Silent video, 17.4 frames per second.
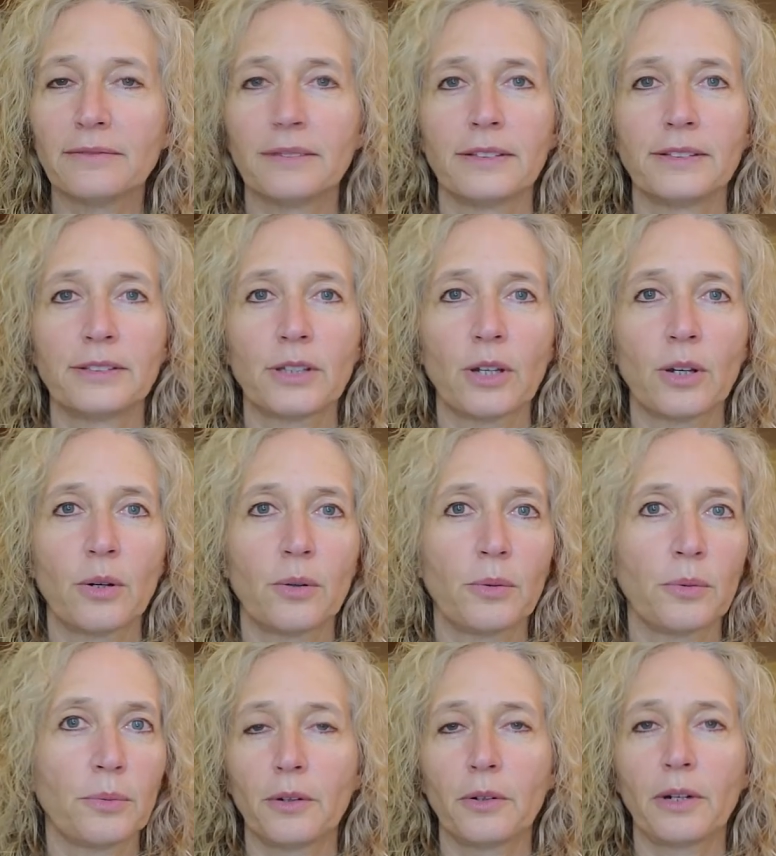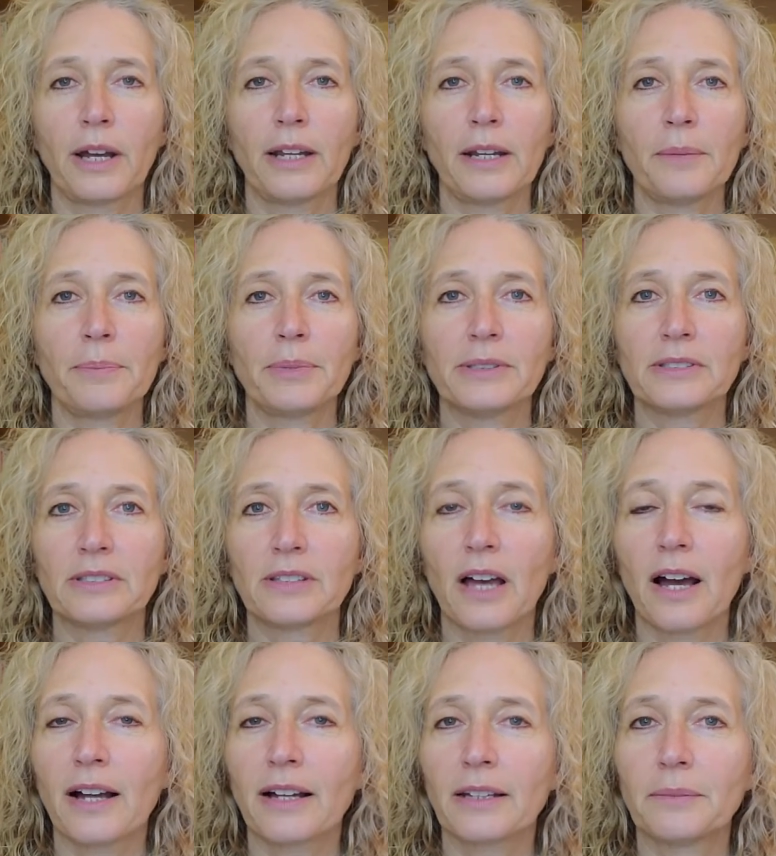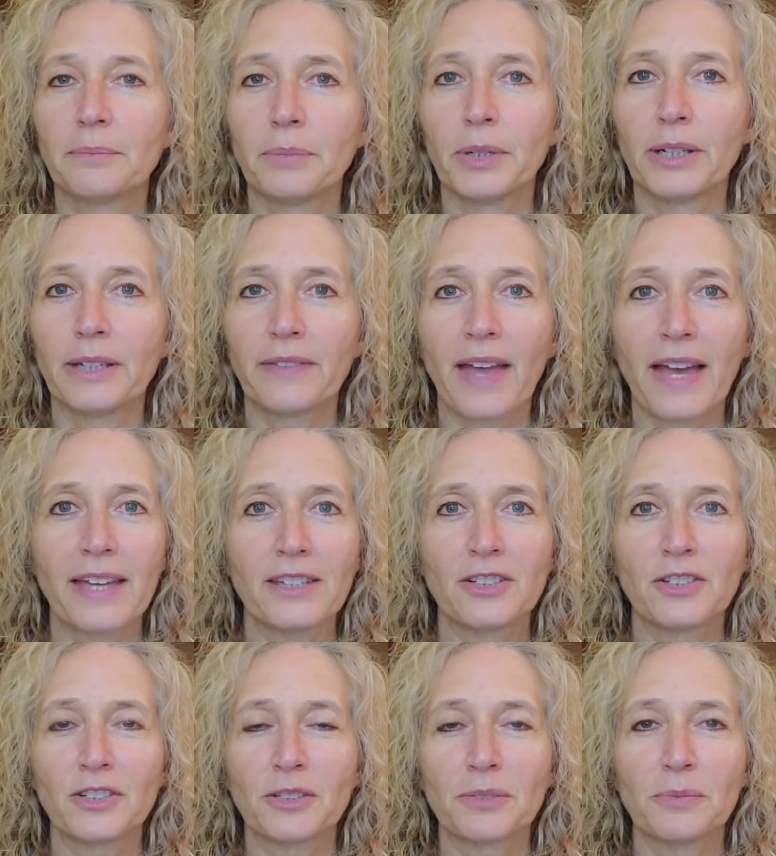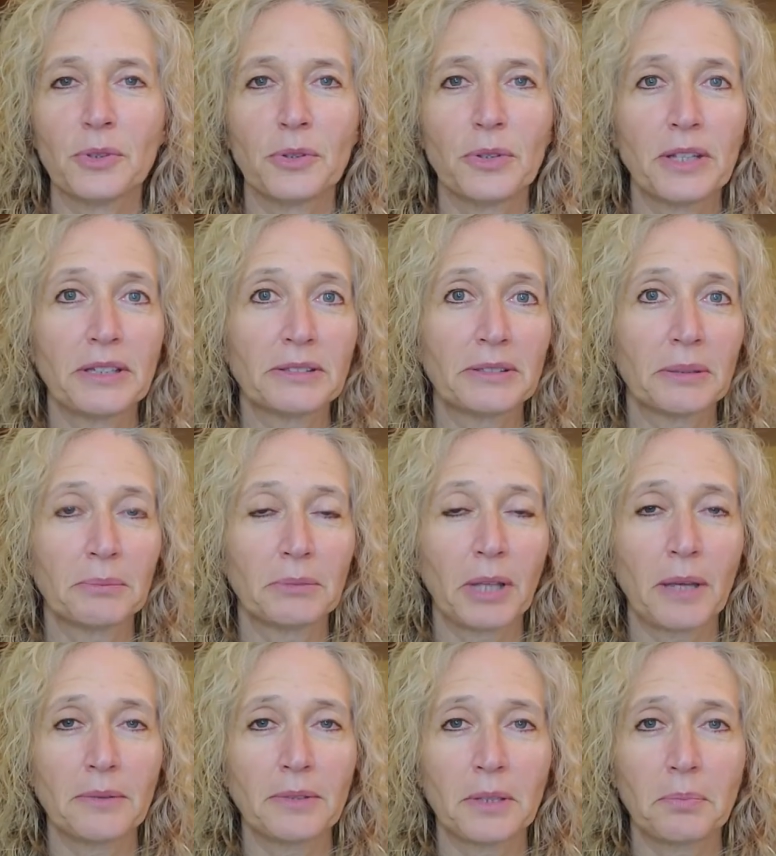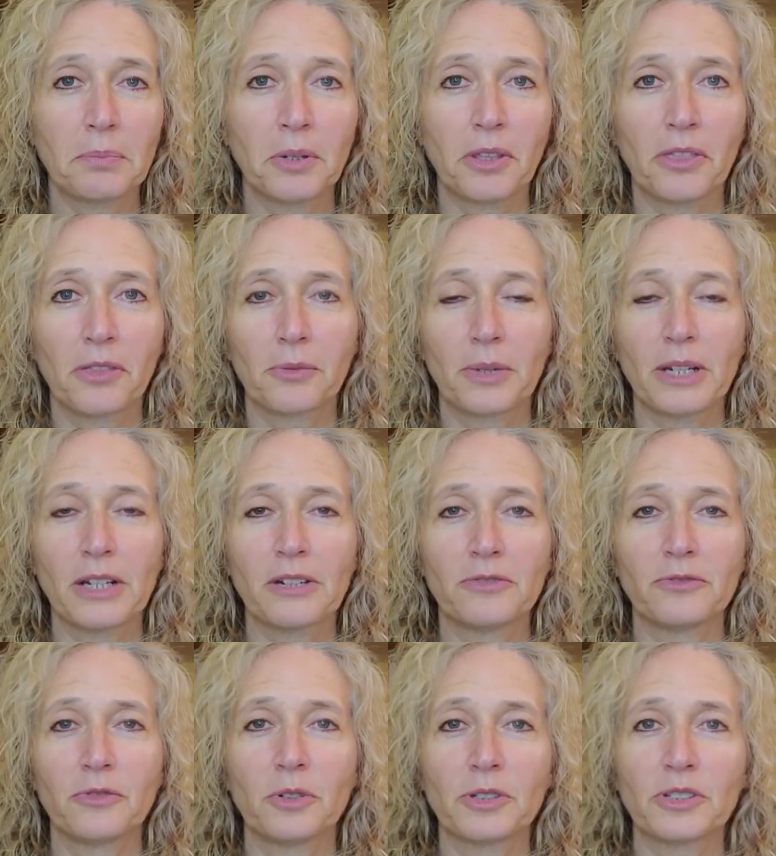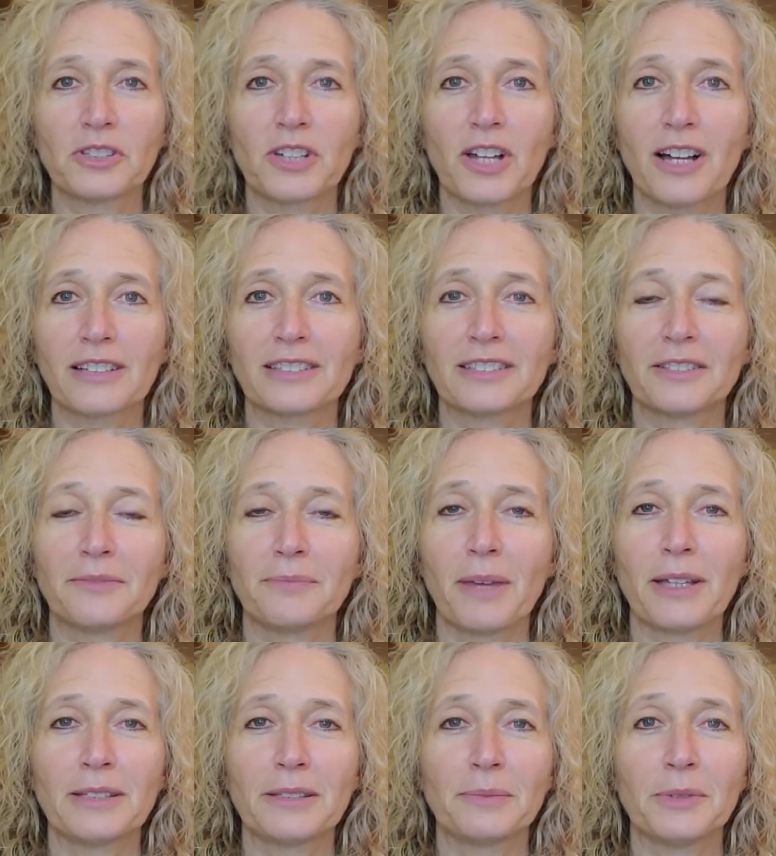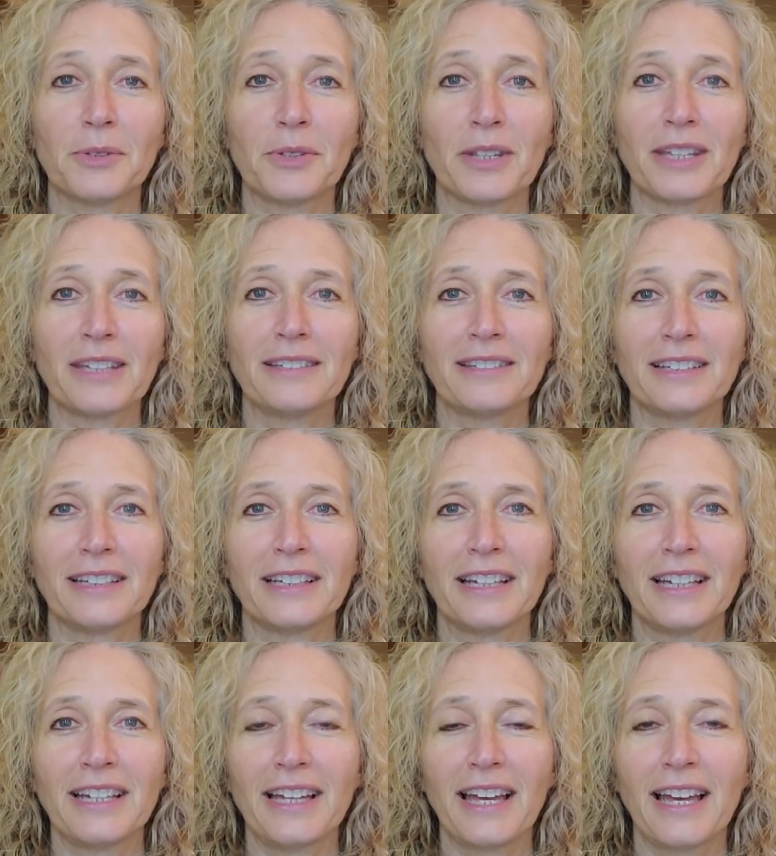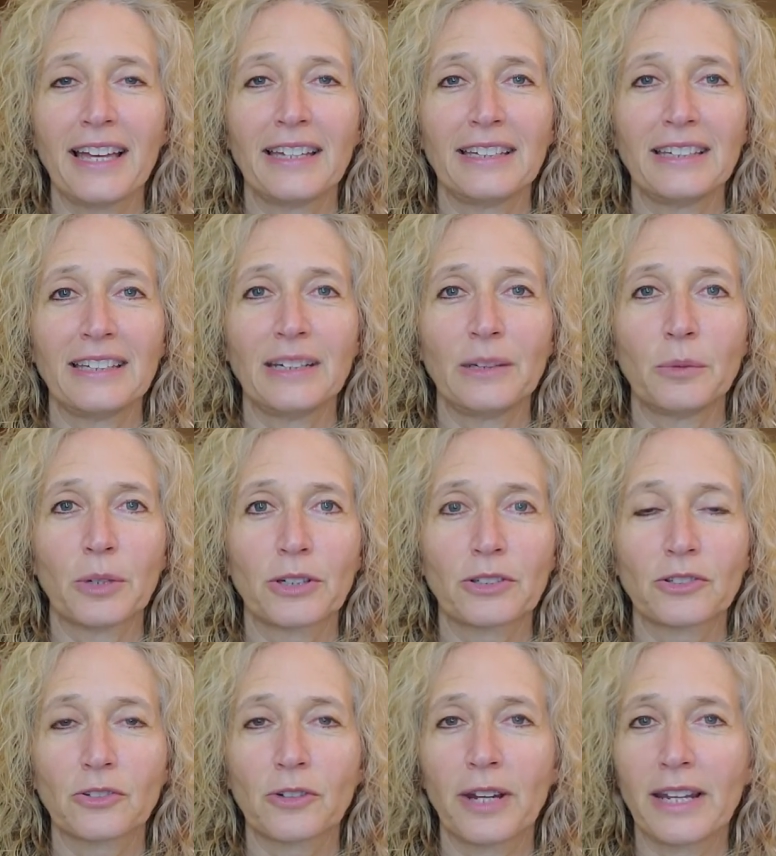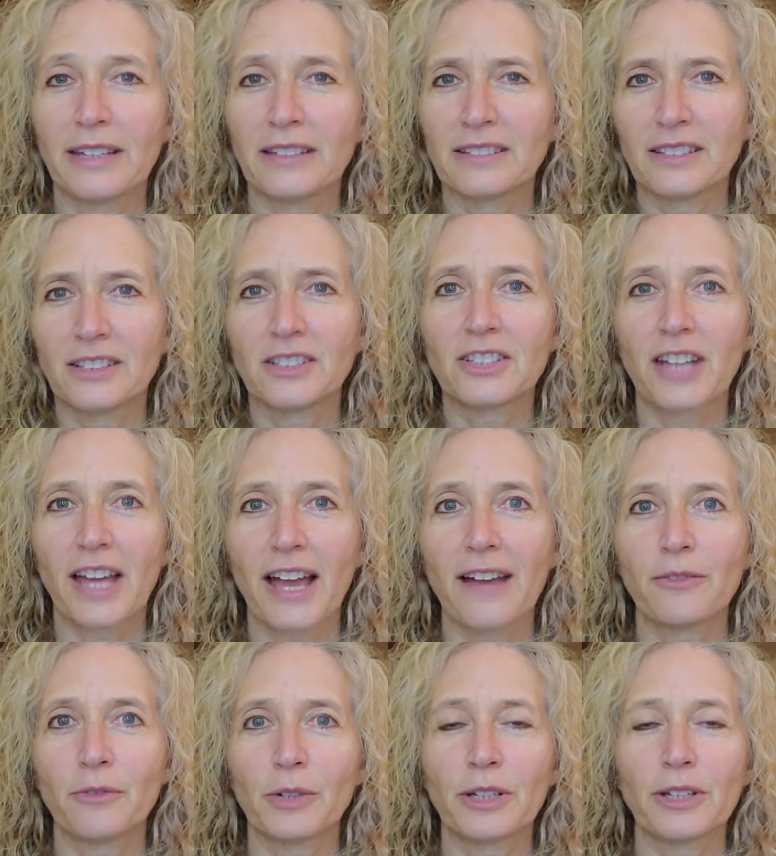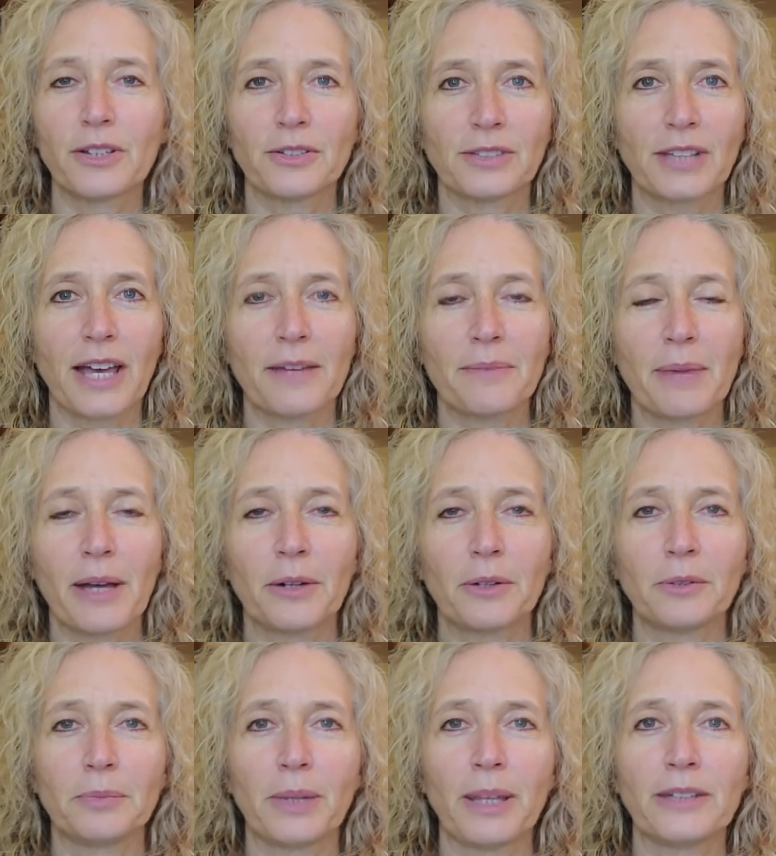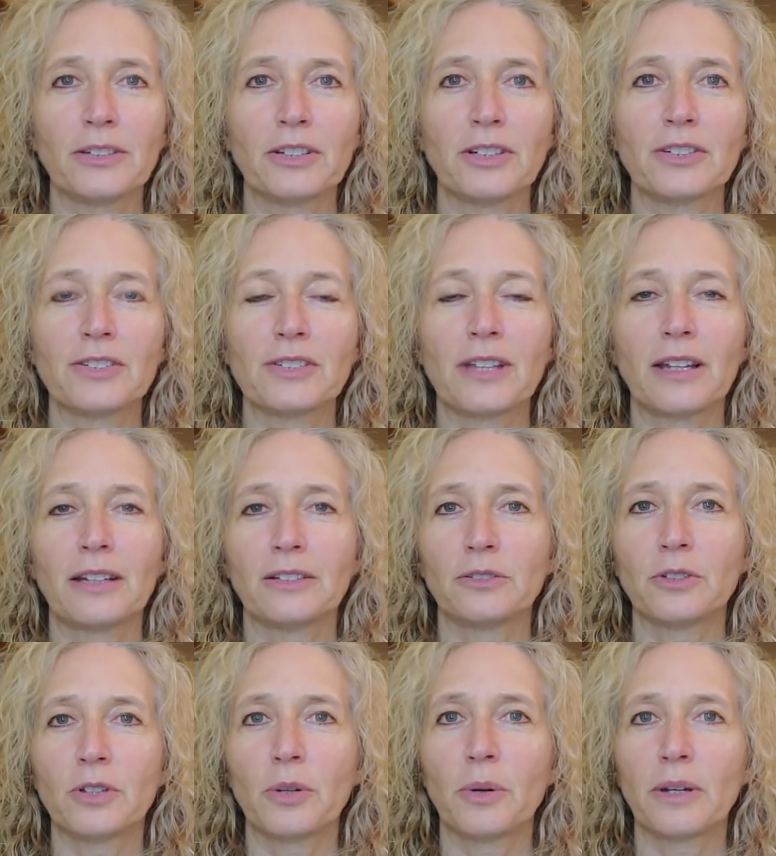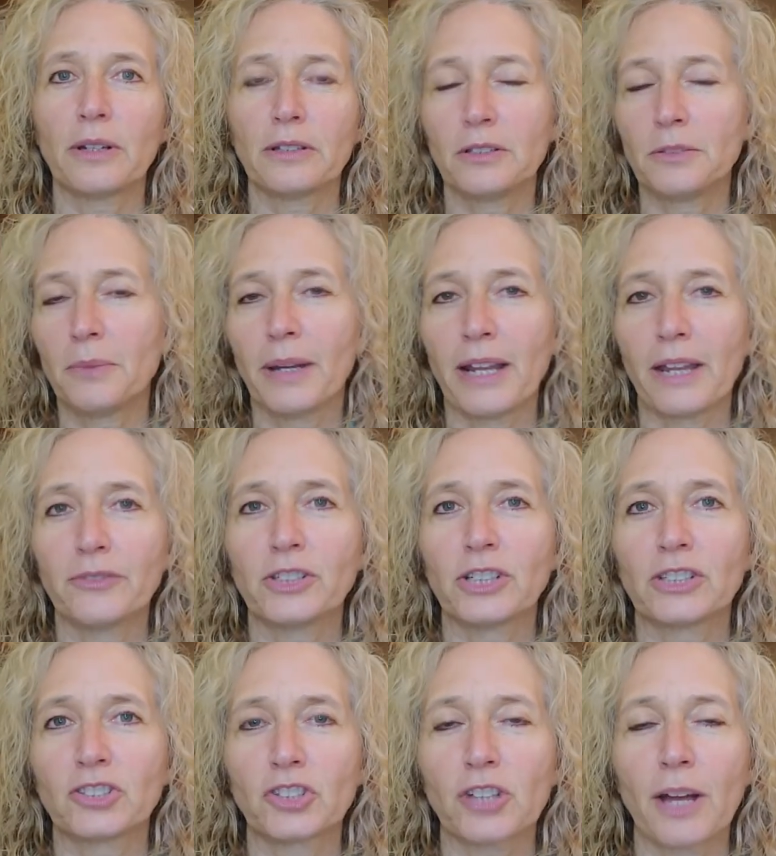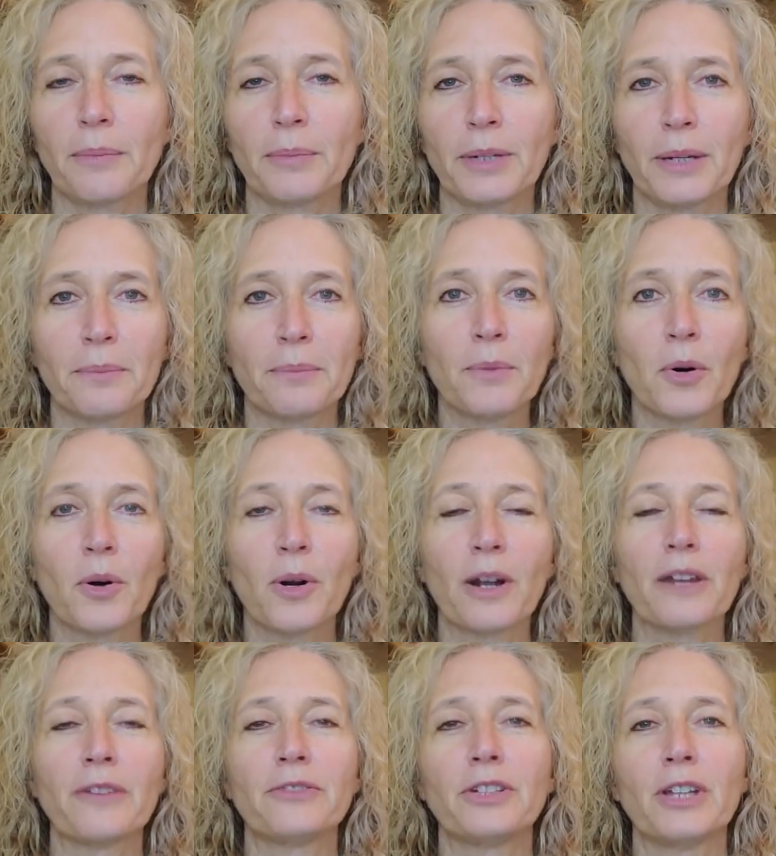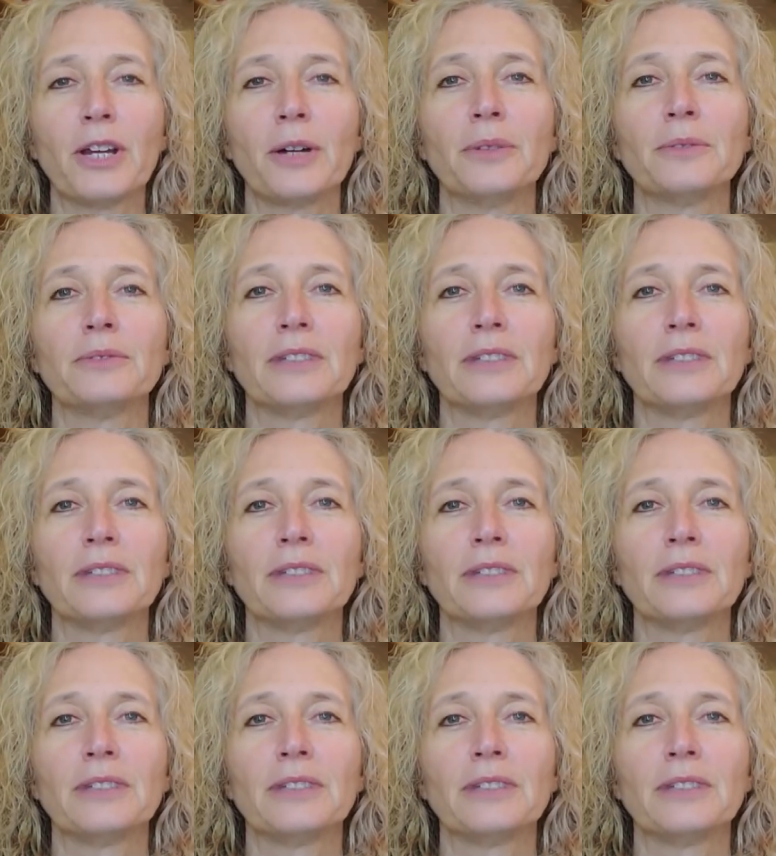So cut up a stalk and put that in your smoothie. Sometimes I put 3 or 4 stalks in my smoothie, and it works great as long as you have one of those high-powered blenders. I don't know, you might have to chop it up more if you don't.